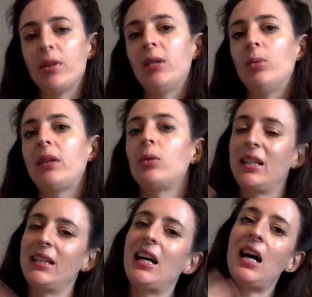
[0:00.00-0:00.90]
or what I
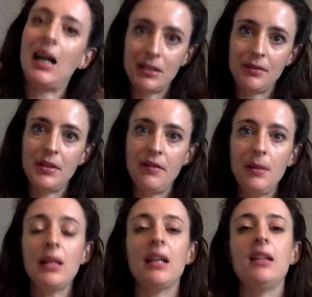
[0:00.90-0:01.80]
call like the art of the
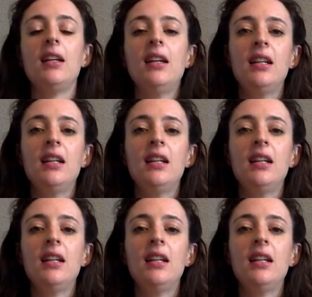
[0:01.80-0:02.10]
feminine.